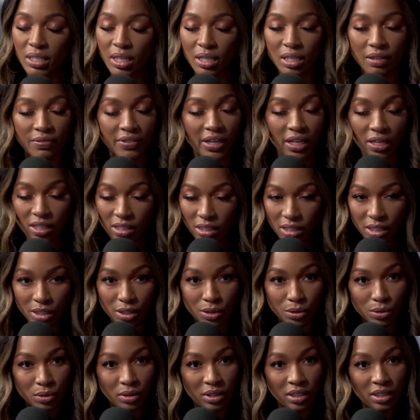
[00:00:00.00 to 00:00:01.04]
take advantage of
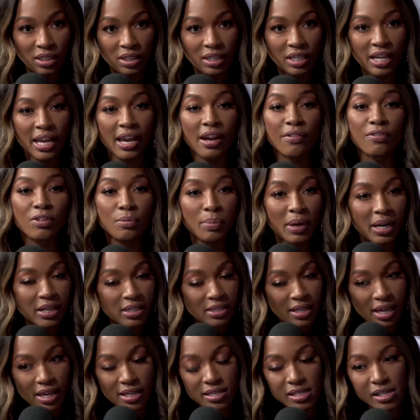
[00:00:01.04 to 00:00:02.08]
you. Mm-hmm.
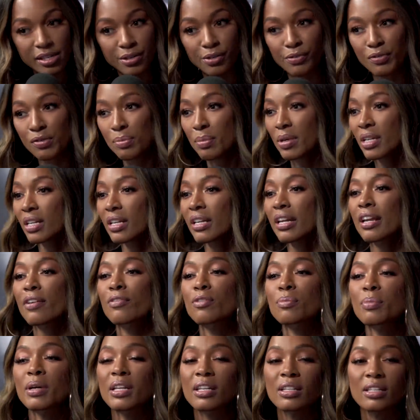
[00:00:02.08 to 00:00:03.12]
Everybody's asking you for money.
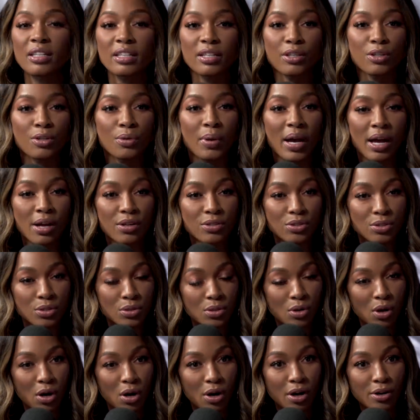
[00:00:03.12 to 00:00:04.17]
Everybody need a new house, new
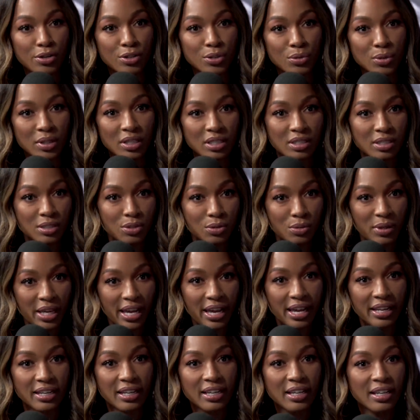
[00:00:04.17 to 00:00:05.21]
car, new this, new
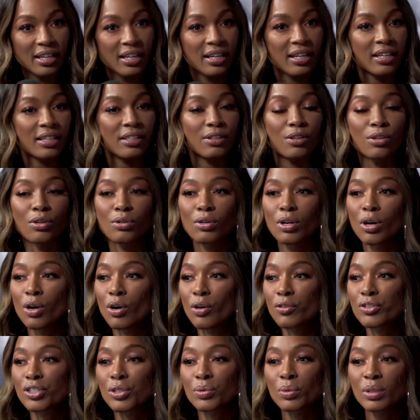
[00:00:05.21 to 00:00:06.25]
that. Mm-hmm. You don't know
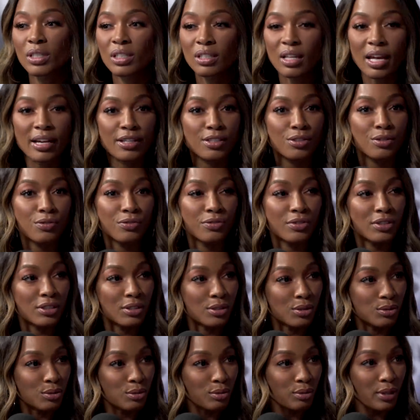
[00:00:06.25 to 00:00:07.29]
if she really likes you for
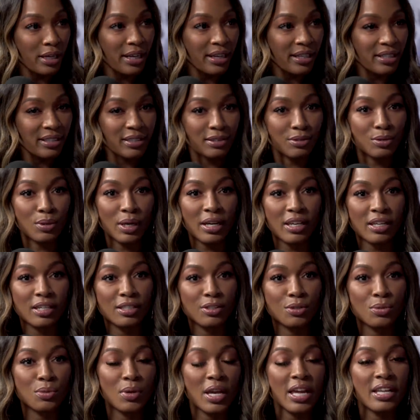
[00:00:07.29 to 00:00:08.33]
you, right? You got and
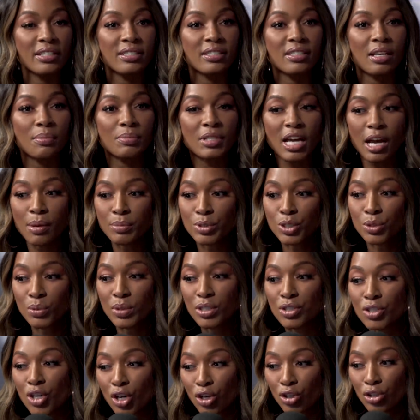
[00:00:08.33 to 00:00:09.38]
you and sometimes you
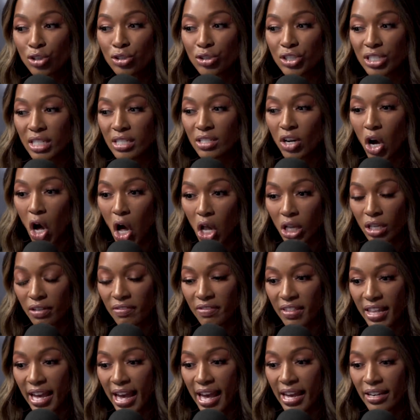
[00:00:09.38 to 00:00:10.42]
indulge in all
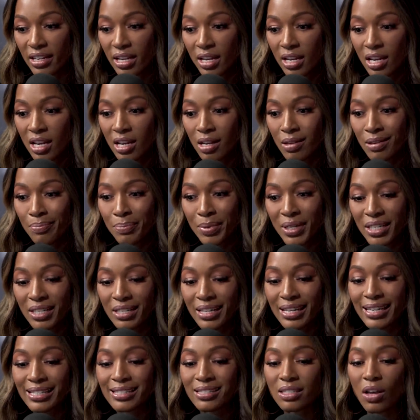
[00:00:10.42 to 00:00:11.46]
of that but
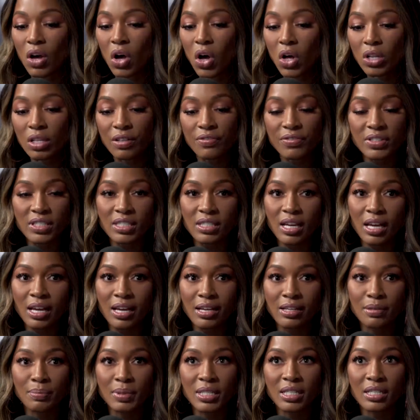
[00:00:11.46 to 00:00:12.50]
it's all a
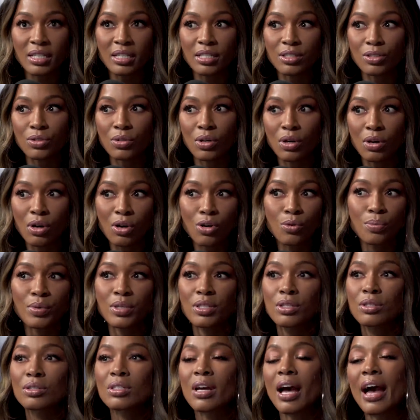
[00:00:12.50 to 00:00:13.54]
facade because you go home and
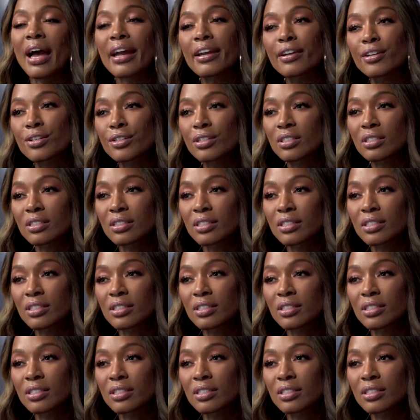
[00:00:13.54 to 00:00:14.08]
you're tired